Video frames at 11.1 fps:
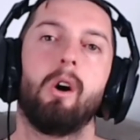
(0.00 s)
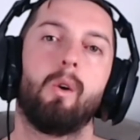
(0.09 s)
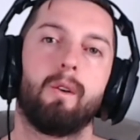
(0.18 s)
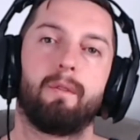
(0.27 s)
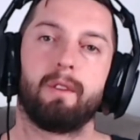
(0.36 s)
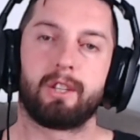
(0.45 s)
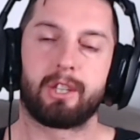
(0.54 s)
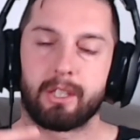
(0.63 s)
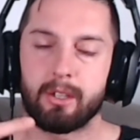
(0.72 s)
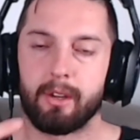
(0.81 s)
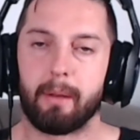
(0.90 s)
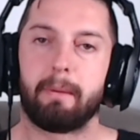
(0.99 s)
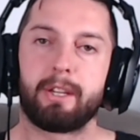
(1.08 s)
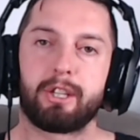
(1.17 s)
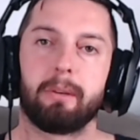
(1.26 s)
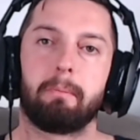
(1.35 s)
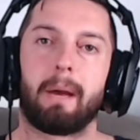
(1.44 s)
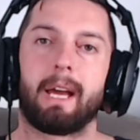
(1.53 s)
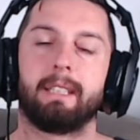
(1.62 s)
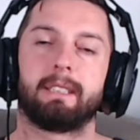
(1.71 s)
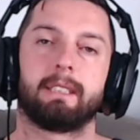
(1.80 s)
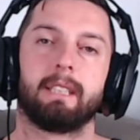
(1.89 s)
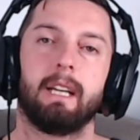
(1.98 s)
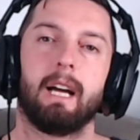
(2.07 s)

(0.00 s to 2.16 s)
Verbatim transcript: or if it's just on a mission base.